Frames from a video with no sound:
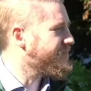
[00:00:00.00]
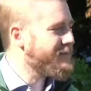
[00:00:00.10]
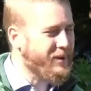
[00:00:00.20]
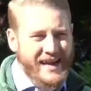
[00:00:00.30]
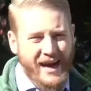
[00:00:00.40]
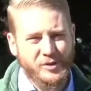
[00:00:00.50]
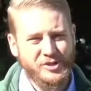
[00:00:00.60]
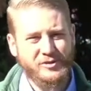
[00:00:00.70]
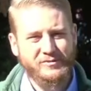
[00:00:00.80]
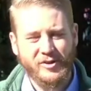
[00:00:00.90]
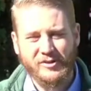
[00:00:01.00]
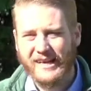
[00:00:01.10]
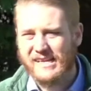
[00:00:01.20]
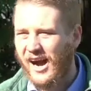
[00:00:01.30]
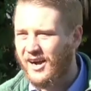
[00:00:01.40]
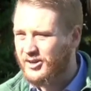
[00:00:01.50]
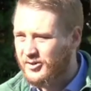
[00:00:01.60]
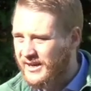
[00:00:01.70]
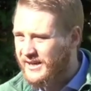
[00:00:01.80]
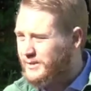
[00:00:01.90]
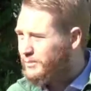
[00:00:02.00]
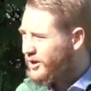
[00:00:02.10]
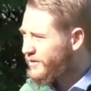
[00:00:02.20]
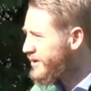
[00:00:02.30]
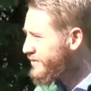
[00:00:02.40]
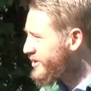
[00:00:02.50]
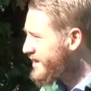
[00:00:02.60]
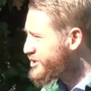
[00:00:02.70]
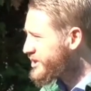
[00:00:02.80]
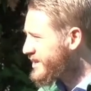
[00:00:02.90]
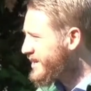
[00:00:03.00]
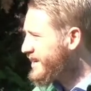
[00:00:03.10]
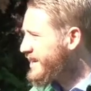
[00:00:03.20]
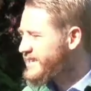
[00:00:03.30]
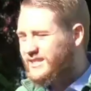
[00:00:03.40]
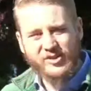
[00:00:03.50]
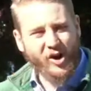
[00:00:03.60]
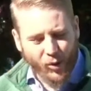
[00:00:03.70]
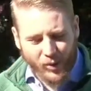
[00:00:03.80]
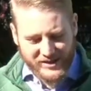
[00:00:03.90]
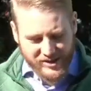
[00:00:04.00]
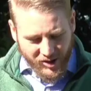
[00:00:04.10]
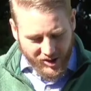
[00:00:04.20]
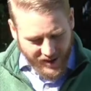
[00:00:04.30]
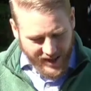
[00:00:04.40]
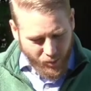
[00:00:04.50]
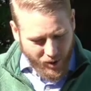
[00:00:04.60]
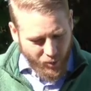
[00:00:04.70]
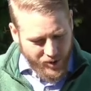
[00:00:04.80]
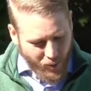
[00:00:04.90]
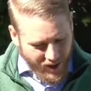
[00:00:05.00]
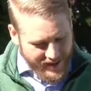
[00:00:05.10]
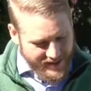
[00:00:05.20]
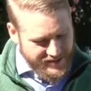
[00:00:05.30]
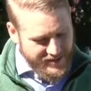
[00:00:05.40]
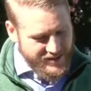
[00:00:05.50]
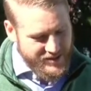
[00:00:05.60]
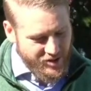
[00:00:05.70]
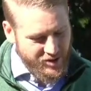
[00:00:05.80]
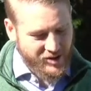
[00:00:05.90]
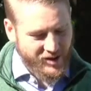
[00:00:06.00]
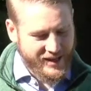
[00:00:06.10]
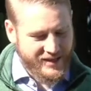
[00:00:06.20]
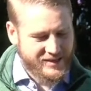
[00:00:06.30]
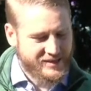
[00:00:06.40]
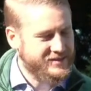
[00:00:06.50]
And by now, we should have learned that conquering in the book of Revelation doesn't always look like what we want it to look like.